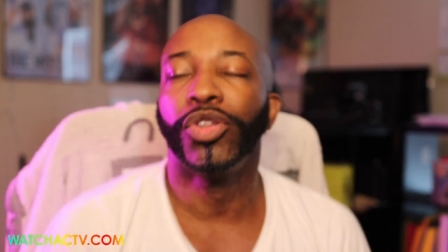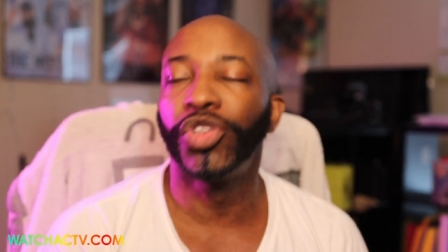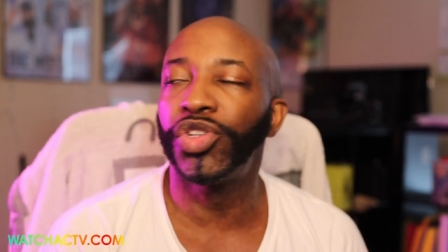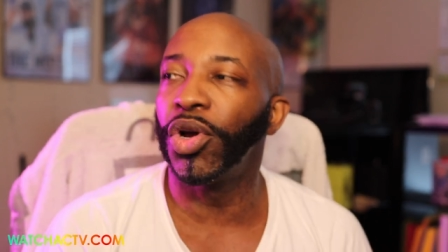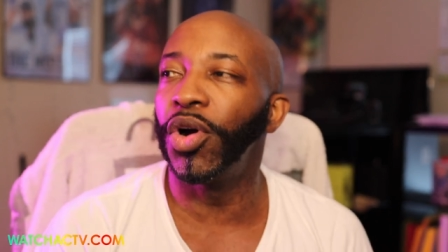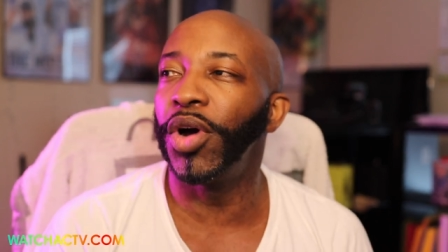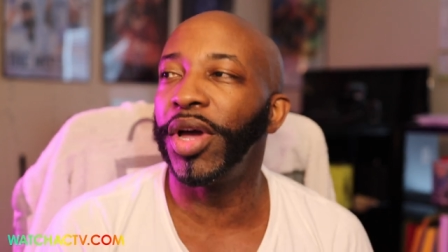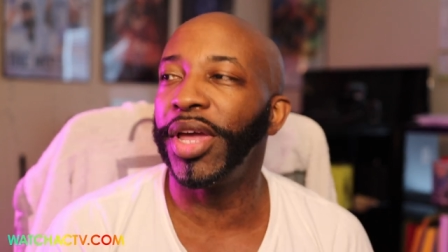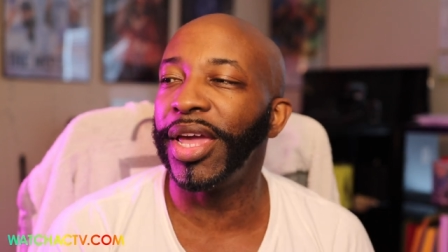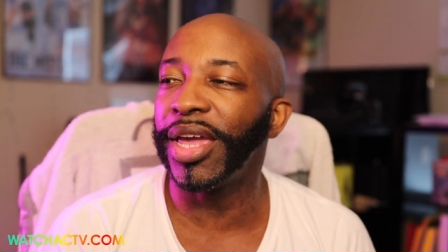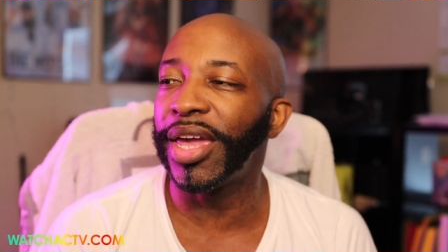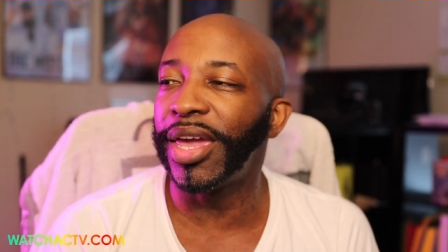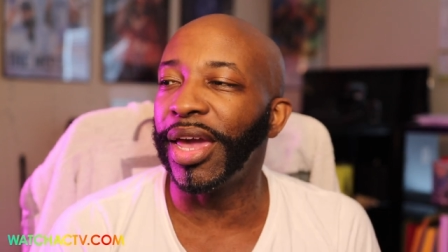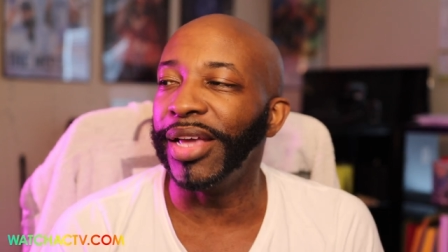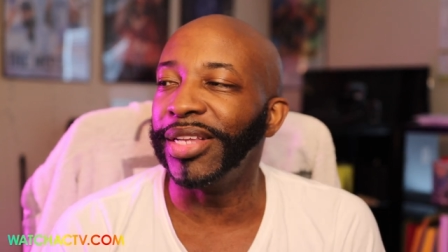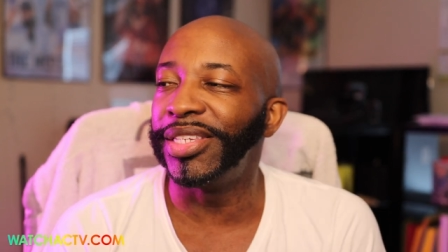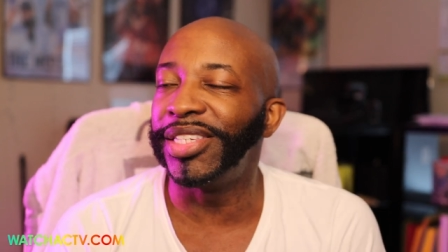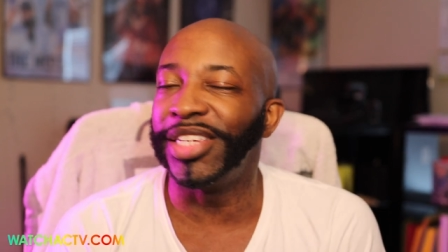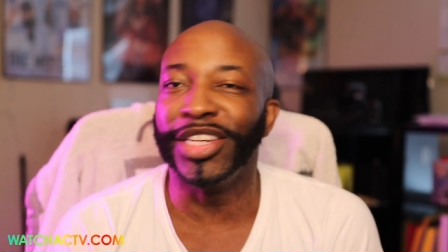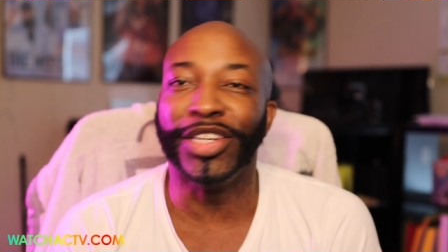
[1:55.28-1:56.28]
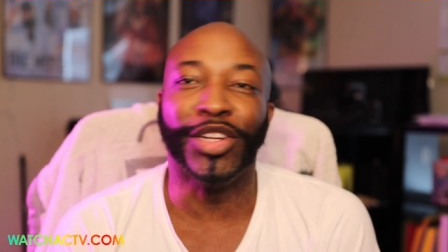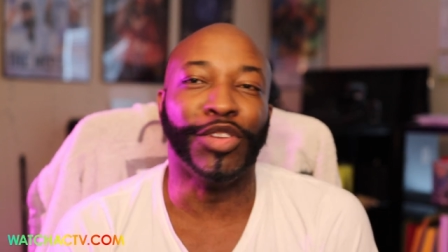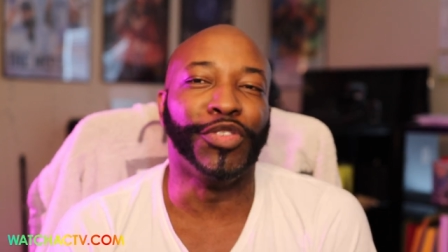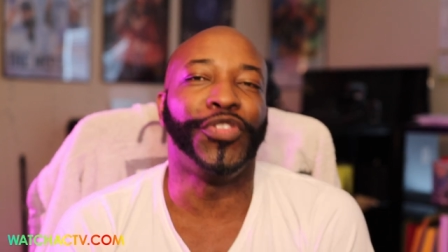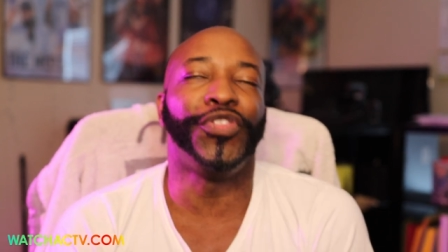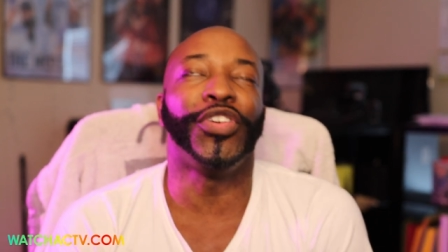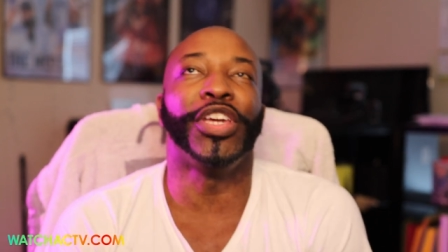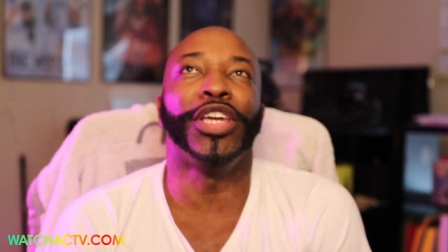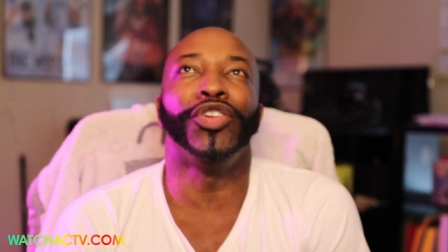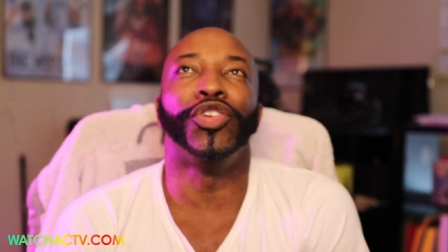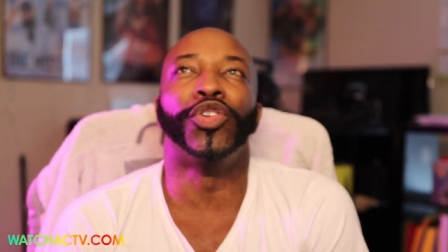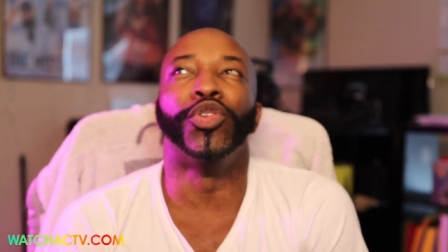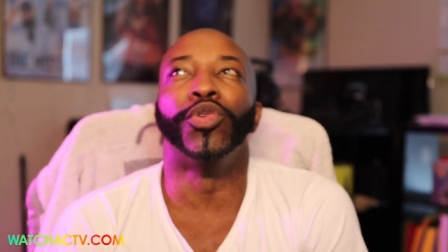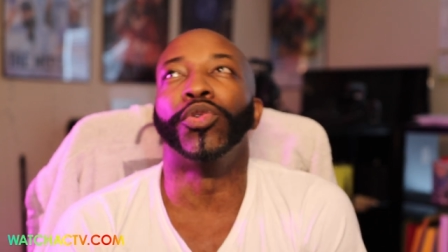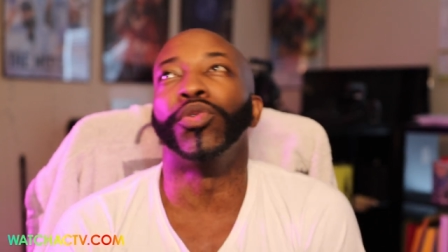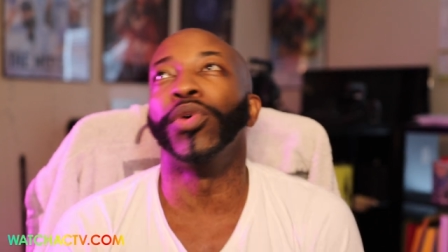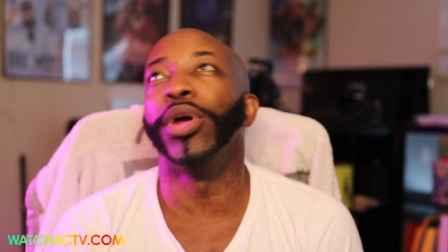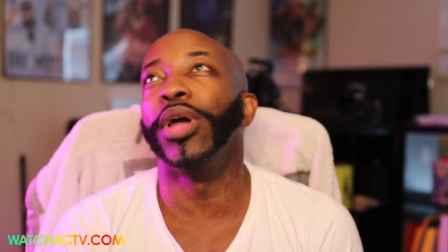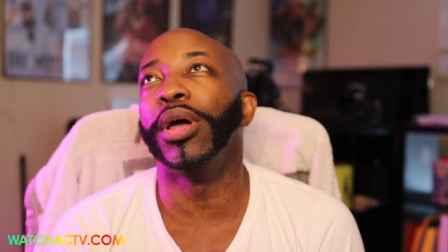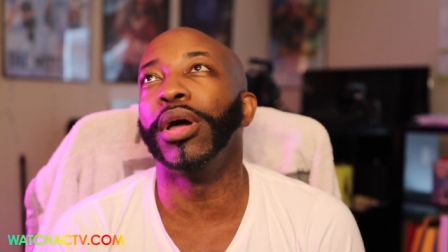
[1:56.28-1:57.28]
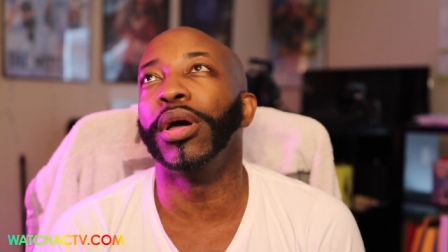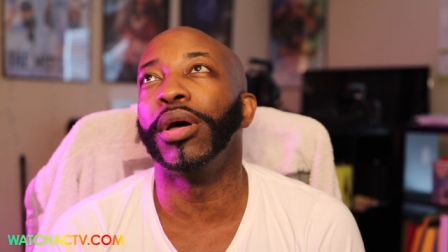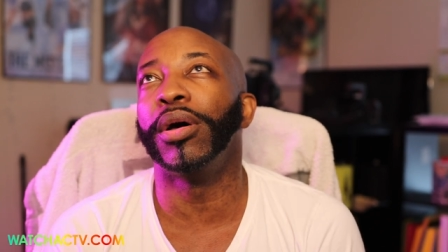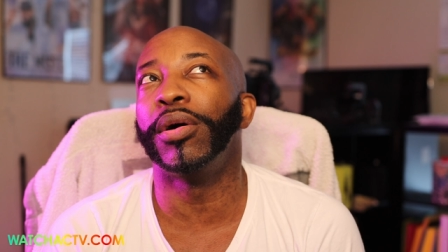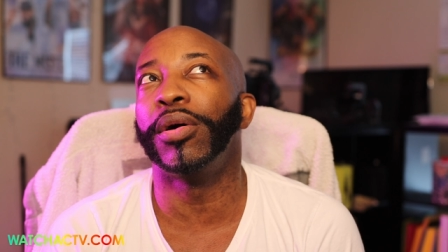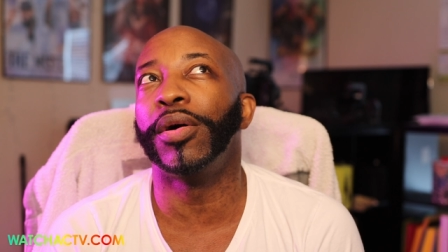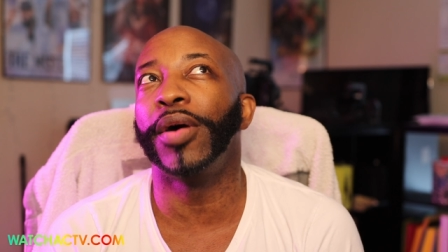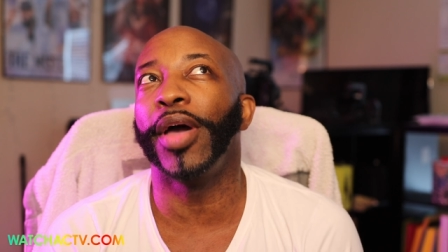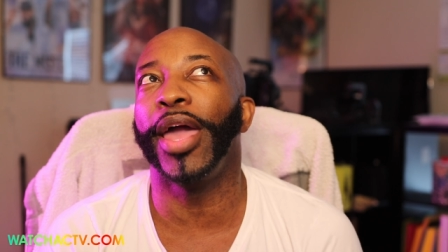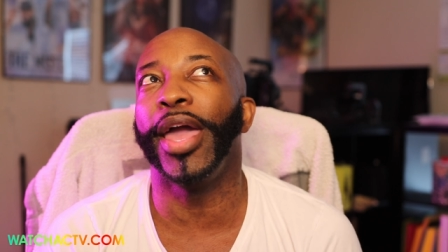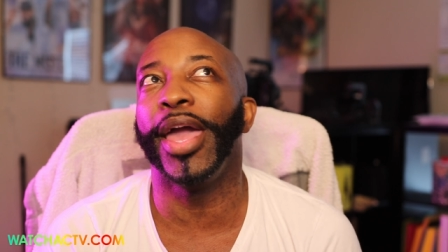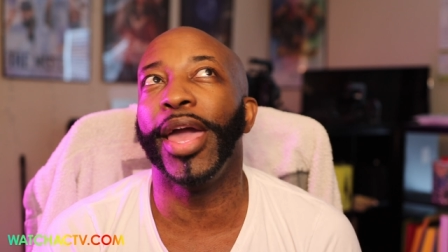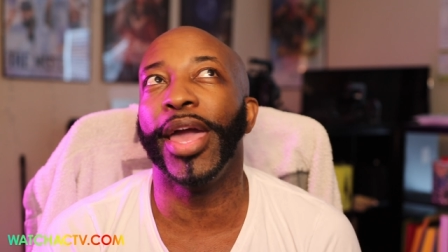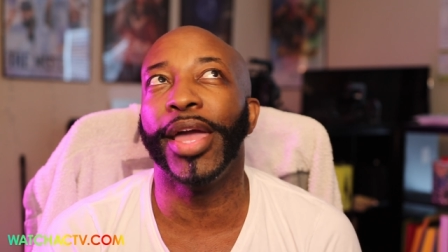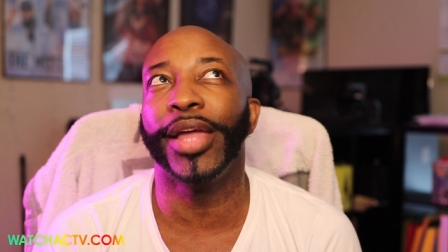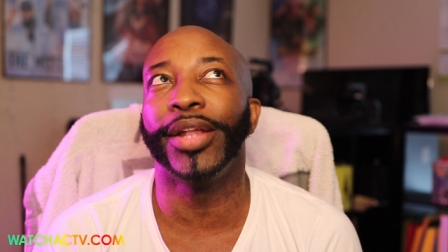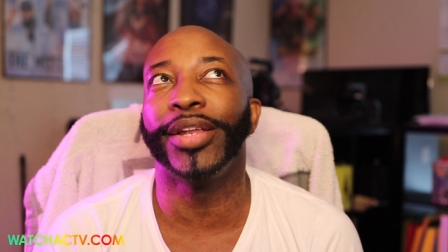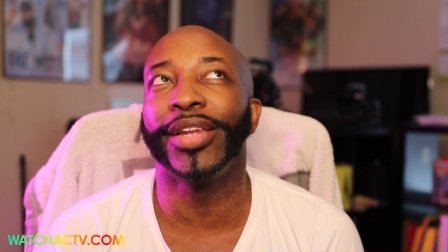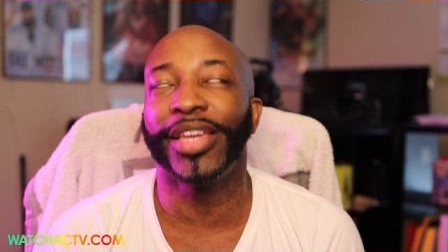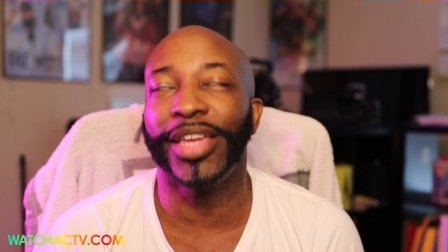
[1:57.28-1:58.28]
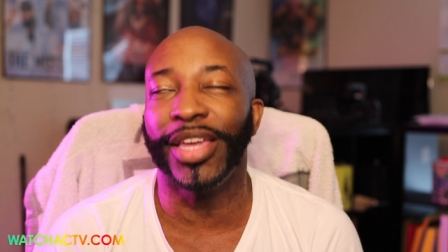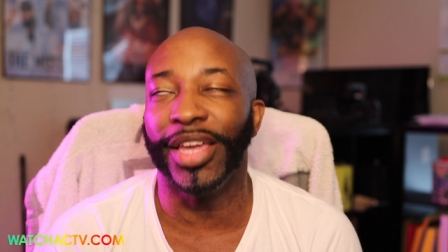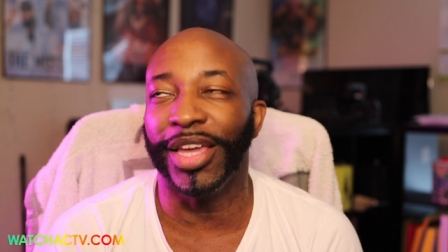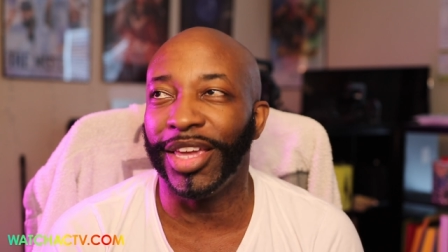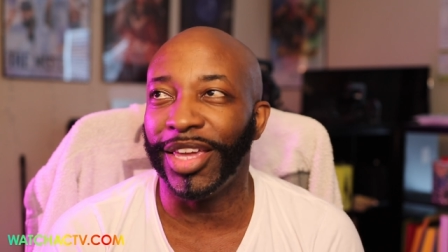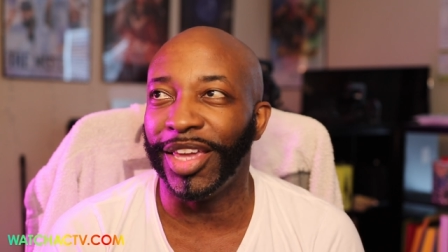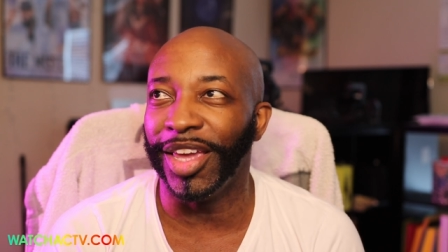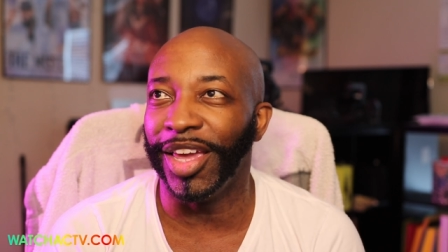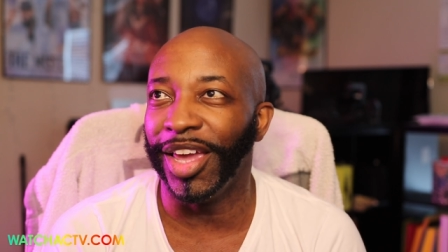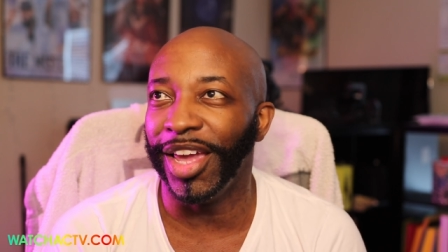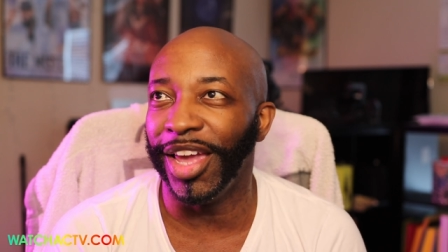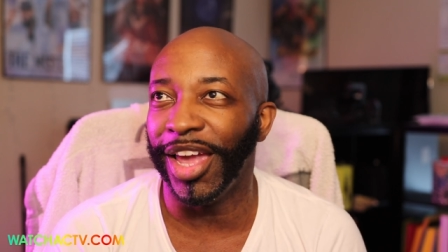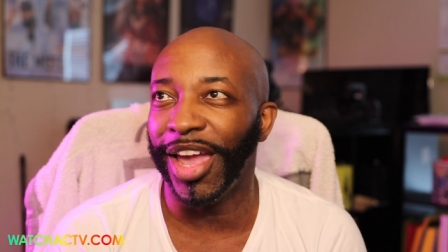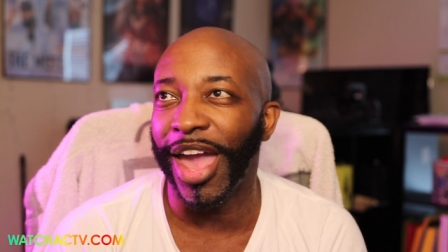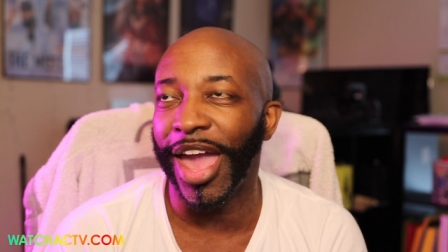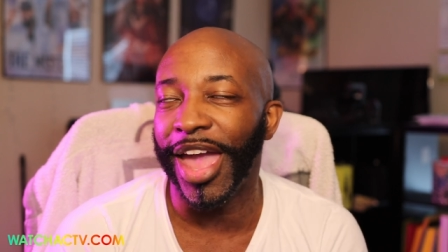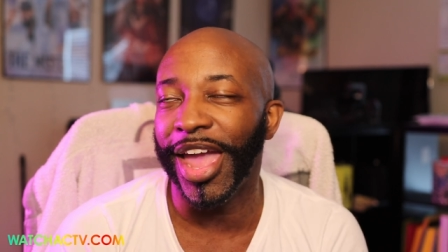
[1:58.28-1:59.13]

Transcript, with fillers: Troy and Kaycee defeat Darrell and Kiki.